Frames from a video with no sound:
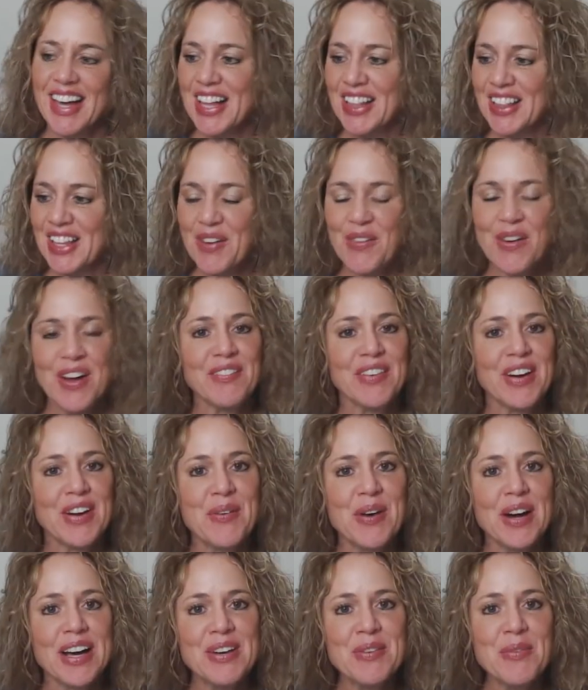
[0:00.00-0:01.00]
Hello,
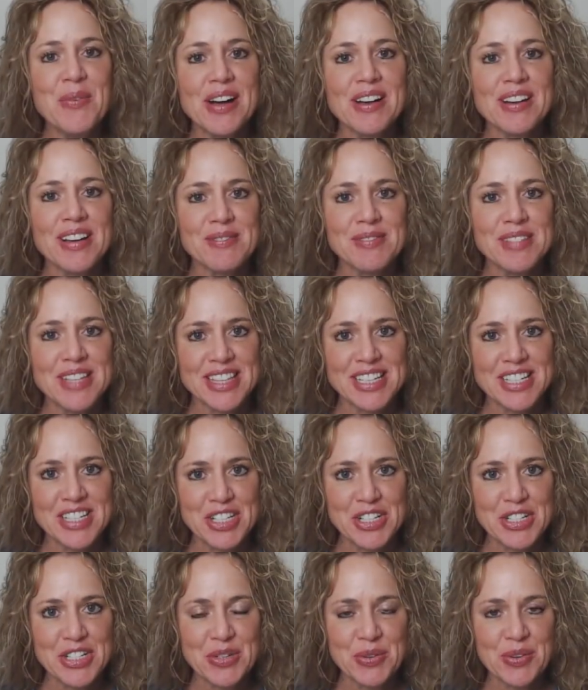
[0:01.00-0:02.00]
everyone. Welcome to the
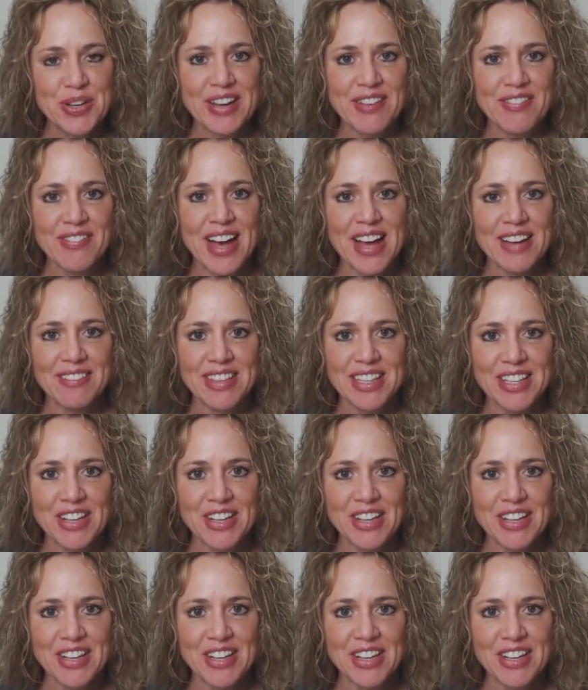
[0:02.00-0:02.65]
225